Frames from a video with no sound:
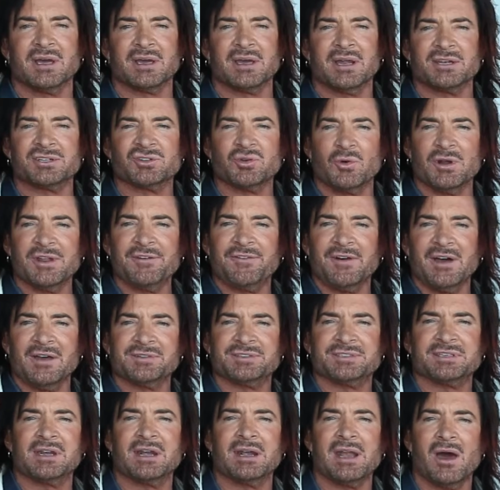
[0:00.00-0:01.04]
I got a
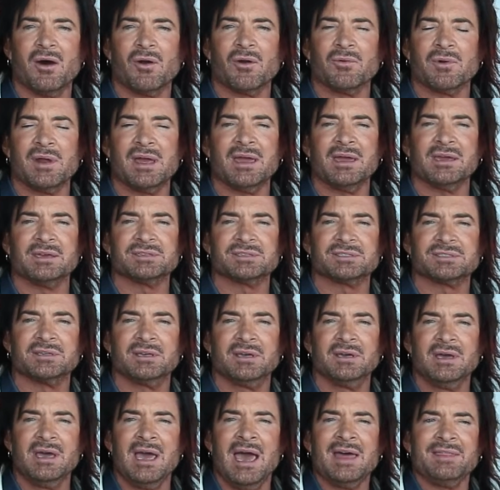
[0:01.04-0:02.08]
25-cent an hour raise.
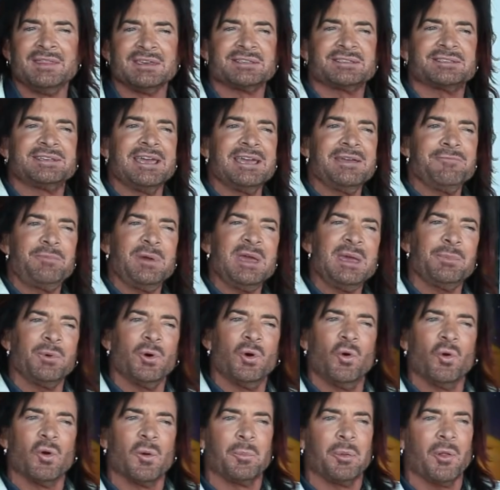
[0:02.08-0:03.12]
And the same people
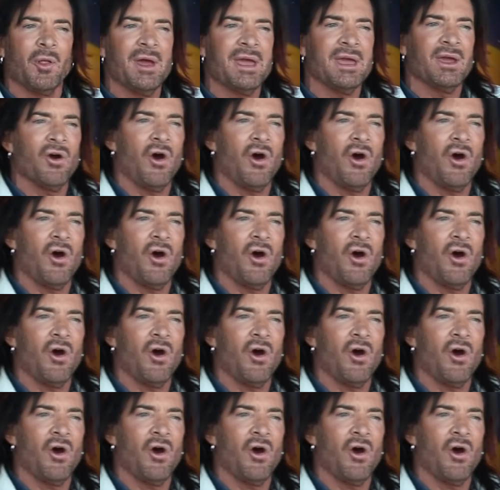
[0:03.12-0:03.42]
who were playing